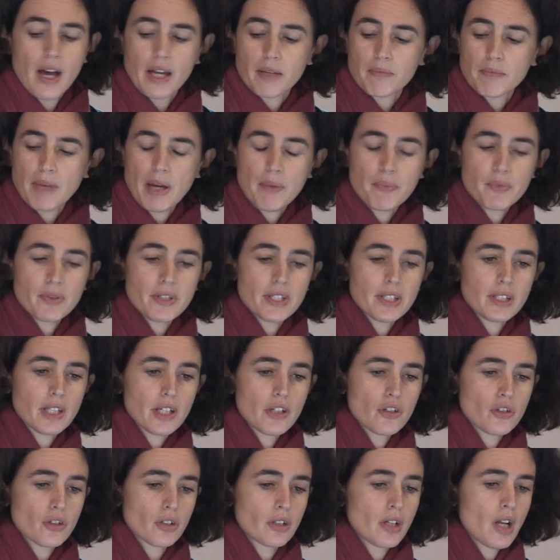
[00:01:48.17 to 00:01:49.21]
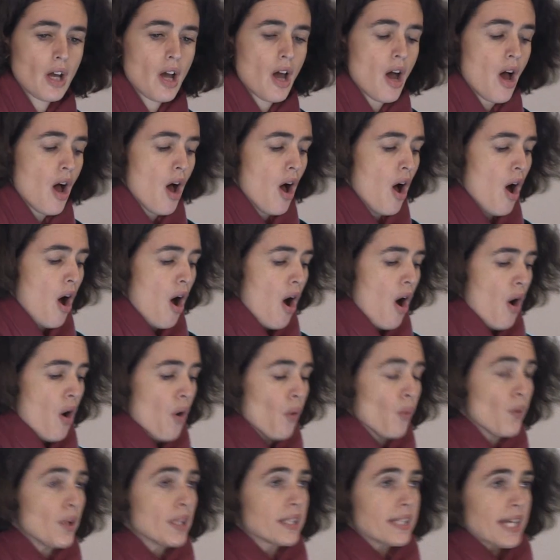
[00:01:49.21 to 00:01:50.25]
And my presentation
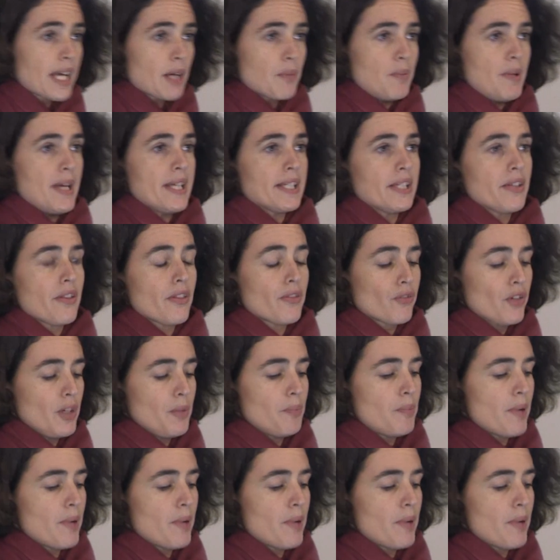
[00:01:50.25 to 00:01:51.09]
will take place in three